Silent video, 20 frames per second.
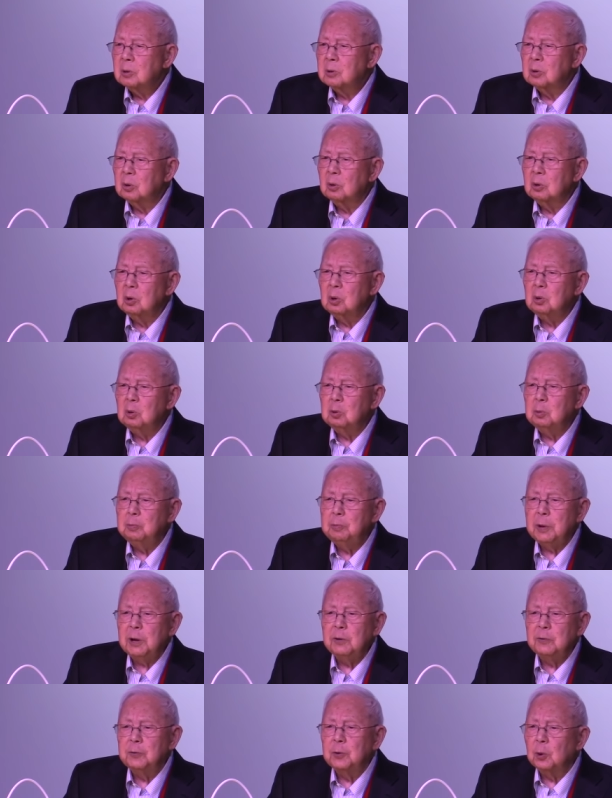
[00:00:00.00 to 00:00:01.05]
grew
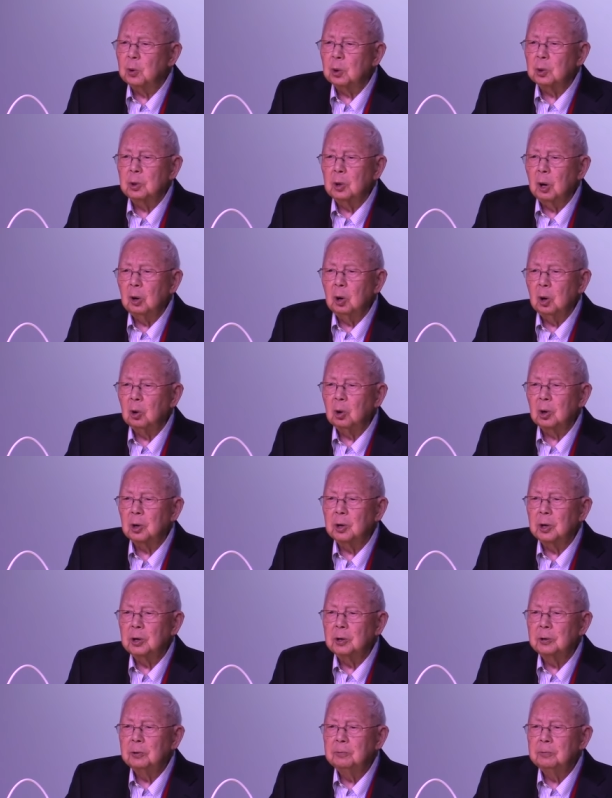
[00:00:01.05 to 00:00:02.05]
before the Lord